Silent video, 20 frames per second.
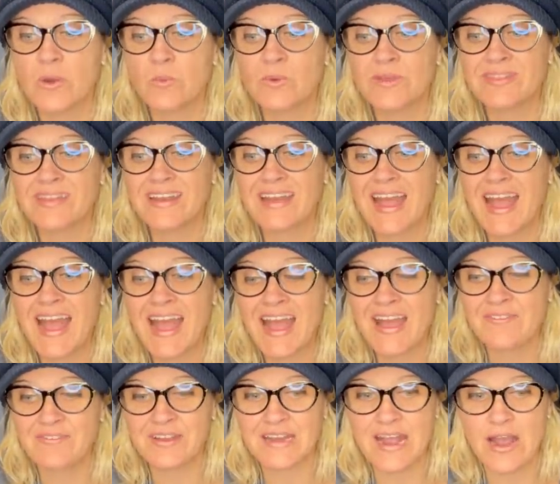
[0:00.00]
within a
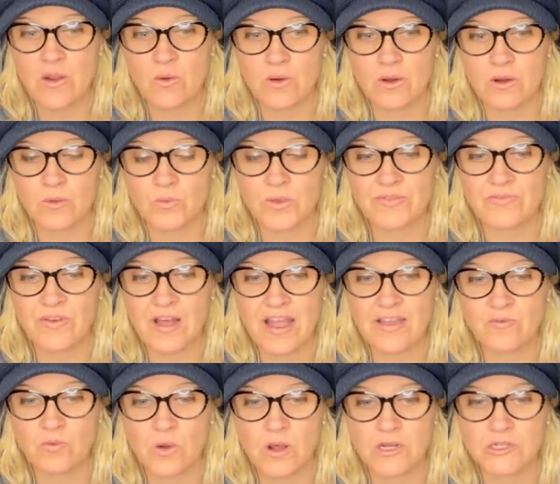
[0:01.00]
half an hour with
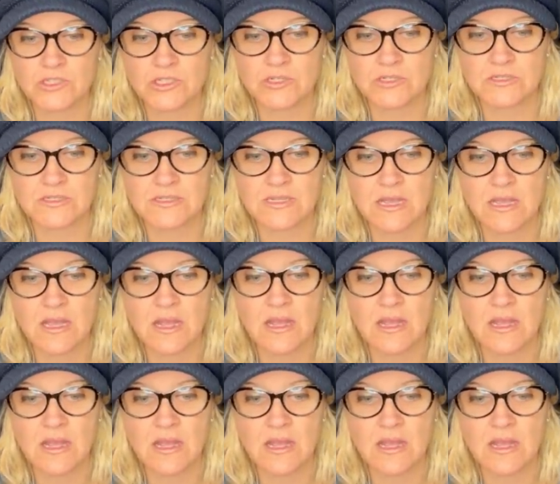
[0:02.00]
five watchers.